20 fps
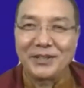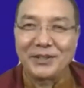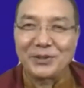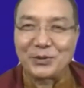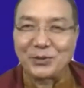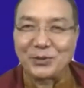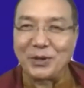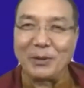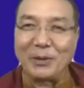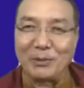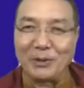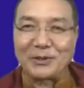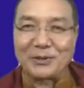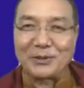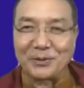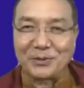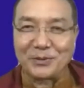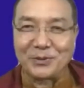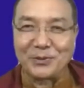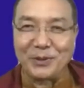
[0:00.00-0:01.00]
to
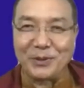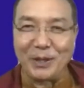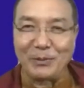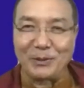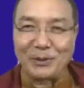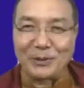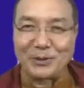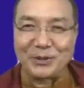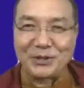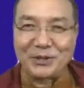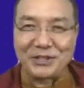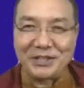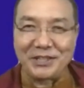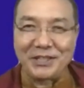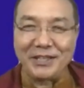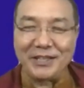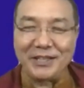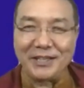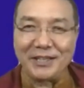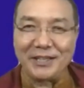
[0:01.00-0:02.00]
be able to
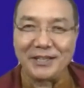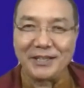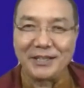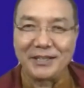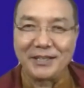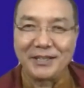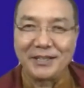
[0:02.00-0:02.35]
share